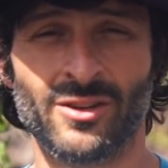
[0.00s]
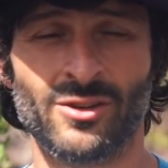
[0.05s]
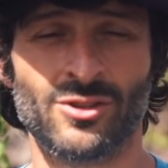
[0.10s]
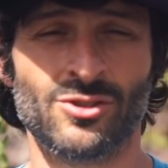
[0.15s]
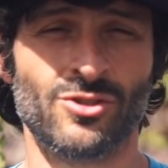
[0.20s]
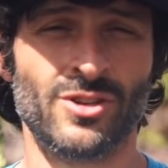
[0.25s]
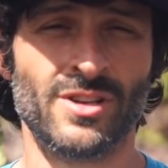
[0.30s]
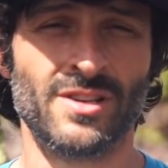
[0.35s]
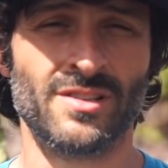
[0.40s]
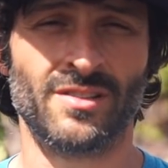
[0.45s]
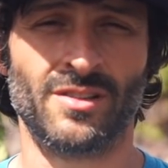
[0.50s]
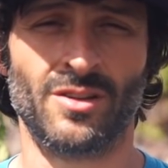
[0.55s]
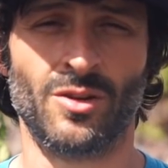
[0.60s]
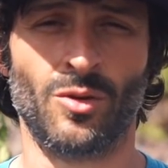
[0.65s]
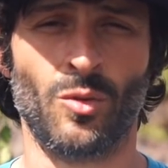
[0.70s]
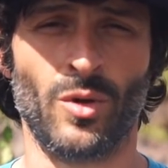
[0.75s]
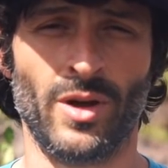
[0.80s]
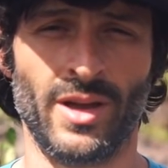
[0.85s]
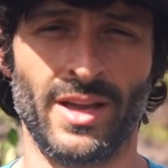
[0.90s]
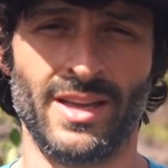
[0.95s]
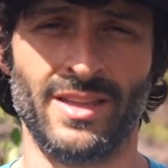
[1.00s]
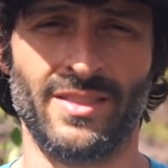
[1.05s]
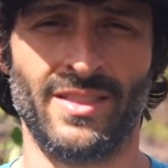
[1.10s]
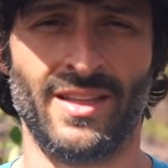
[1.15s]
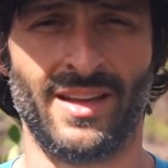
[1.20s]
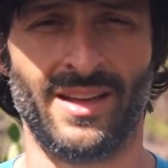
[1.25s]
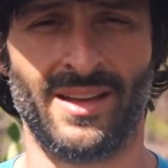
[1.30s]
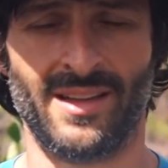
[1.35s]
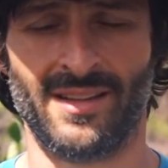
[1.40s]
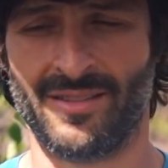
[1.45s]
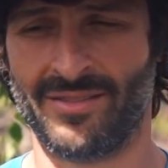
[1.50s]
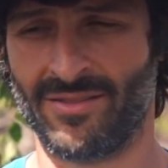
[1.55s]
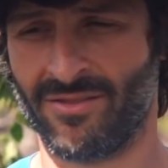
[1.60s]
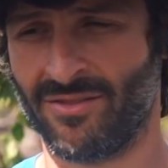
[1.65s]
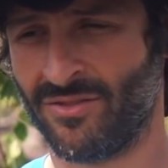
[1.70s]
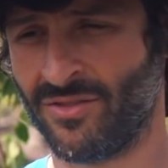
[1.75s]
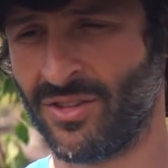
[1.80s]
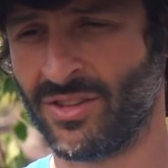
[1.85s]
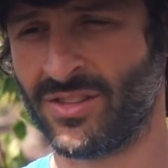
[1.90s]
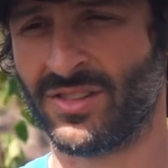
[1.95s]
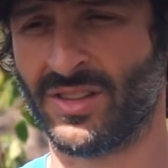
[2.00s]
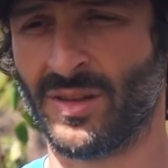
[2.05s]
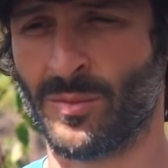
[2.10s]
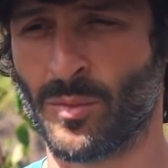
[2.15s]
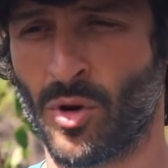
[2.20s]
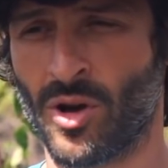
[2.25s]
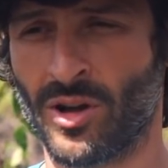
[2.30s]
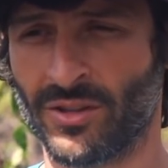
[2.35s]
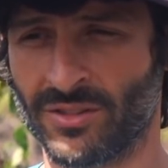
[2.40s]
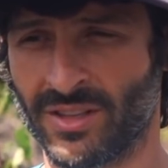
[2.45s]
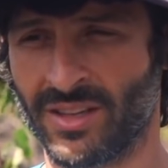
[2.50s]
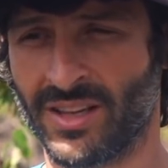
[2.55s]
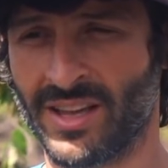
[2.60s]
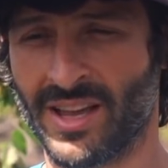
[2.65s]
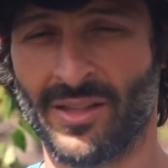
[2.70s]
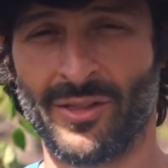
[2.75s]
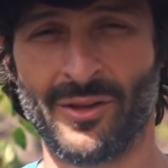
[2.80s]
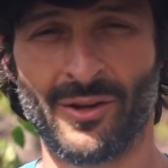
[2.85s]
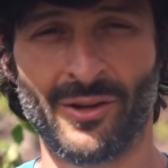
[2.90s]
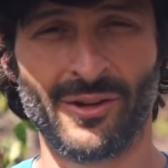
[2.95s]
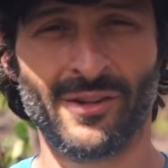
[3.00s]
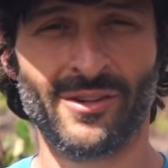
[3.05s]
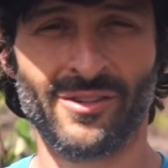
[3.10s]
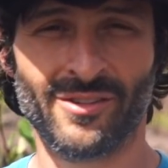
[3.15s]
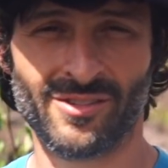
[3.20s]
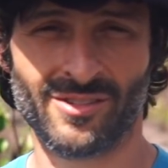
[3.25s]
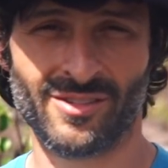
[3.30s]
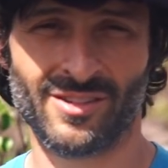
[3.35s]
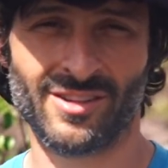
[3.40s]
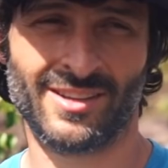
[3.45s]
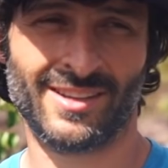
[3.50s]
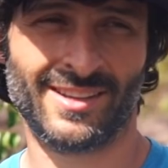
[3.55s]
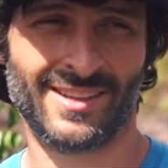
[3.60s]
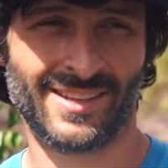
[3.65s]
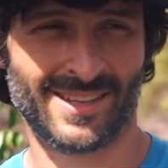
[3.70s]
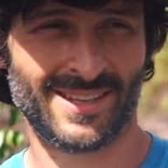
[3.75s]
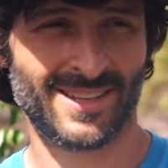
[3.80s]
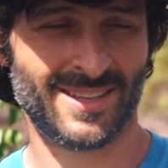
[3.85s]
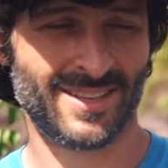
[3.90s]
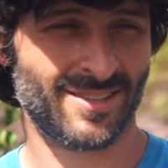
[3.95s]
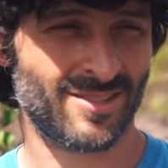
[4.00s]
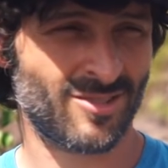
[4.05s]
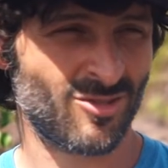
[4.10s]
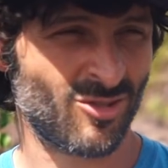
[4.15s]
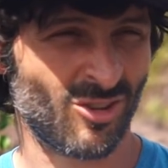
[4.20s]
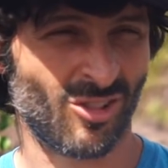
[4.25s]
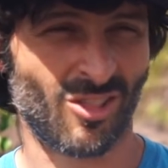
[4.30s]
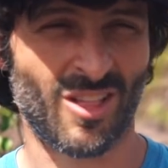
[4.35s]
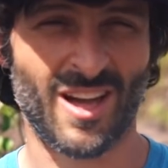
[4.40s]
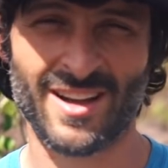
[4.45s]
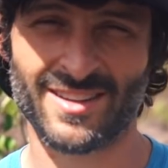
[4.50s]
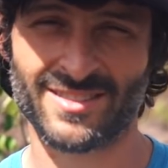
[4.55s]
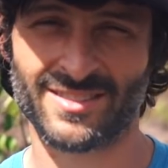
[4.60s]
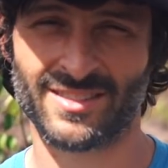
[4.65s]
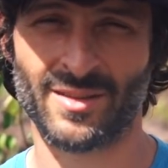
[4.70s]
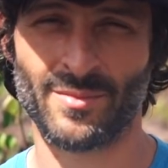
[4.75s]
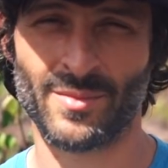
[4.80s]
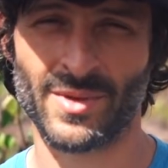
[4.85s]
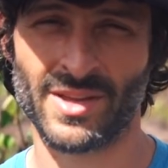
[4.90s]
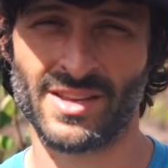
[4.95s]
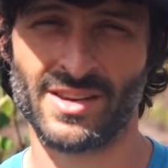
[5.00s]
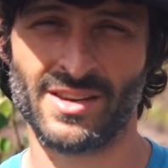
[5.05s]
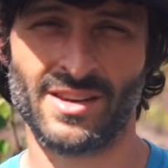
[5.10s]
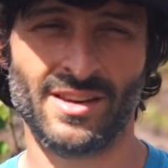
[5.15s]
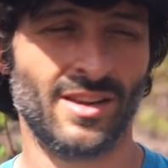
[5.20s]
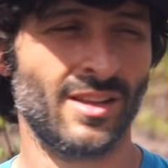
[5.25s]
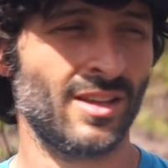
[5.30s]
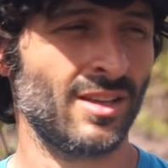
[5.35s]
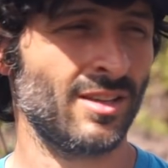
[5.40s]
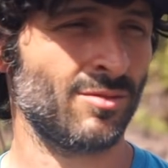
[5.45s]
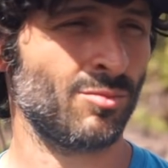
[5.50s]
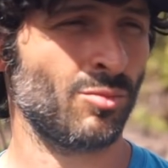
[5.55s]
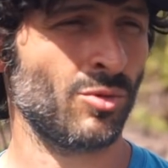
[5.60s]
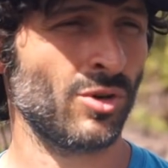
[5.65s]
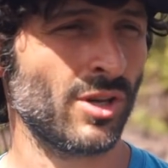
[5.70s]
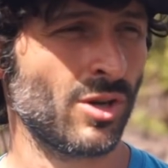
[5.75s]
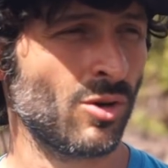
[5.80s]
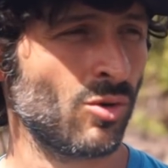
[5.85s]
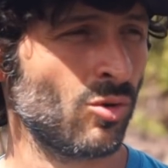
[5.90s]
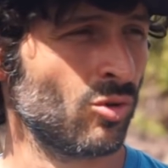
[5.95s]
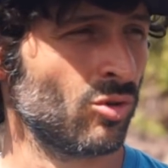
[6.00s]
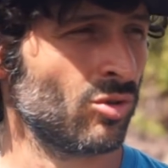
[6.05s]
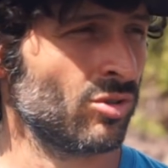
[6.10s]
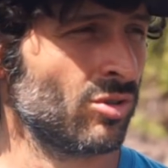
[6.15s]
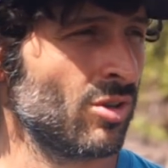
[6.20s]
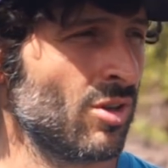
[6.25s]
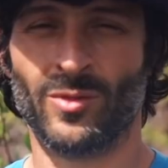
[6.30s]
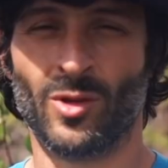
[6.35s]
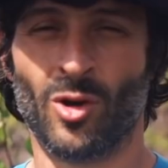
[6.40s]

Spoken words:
your trees in a way that fits them all together, sort of locks them in, is pretty cool.